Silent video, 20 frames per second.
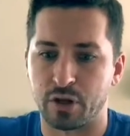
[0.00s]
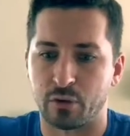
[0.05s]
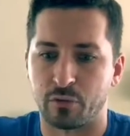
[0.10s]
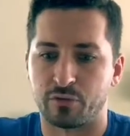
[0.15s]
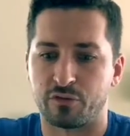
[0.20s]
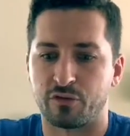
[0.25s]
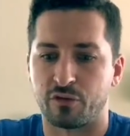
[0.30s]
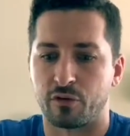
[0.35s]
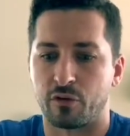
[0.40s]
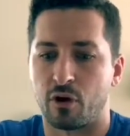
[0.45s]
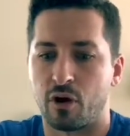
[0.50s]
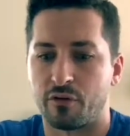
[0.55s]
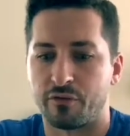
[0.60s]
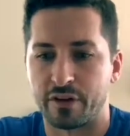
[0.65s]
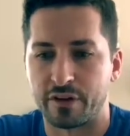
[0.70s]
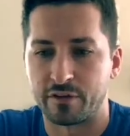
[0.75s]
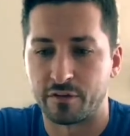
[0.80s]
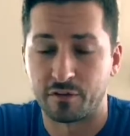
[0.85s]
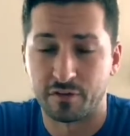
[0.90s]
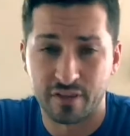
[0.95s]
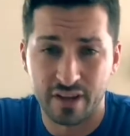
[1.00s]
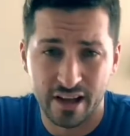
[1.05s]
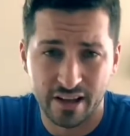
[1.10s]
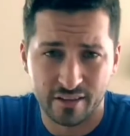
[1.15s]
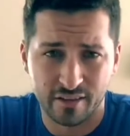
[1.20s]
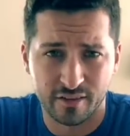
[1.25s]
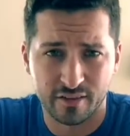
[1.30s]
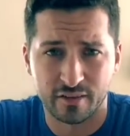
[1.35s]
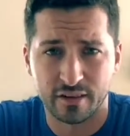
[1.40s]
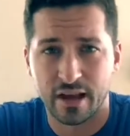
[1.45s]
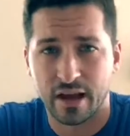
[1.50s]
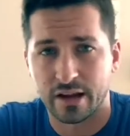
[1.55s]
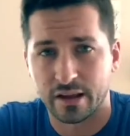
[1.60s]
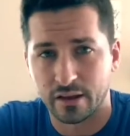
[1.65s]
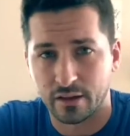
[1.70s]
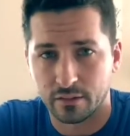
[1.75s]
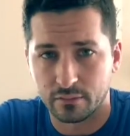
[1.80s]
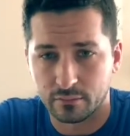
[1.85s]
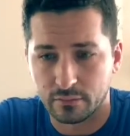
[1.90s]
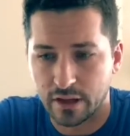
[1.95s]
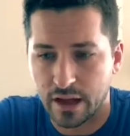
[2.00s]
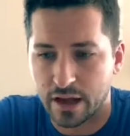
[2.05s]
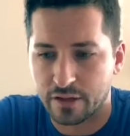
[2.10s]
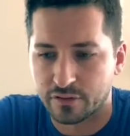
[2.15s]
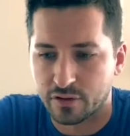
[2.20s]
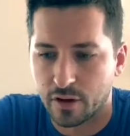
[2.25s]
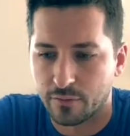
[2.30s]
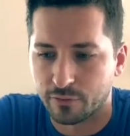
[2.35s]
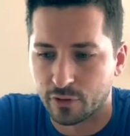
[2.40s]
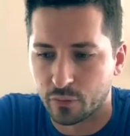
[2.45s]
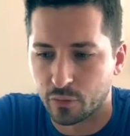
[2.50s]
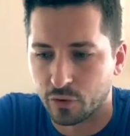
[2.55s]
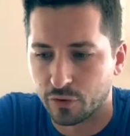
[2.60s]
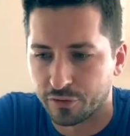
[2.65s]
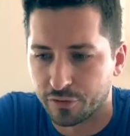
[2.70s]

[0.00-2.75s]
certain offensive sets. Got to get guys comfortable.